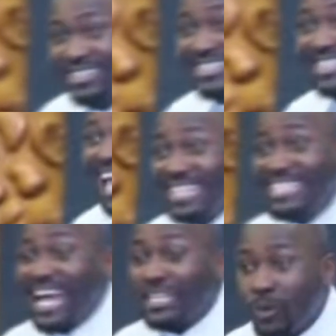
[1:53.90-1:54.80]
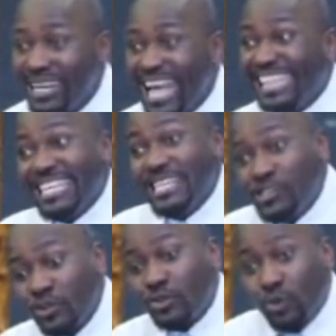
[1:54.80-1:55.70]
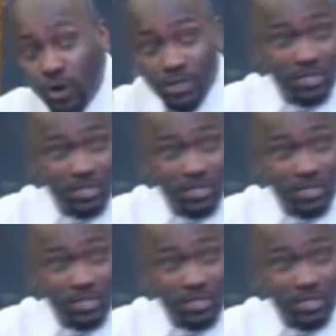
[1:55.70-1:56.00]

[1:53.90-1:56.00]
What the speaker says: Tithe is actually an insult to God.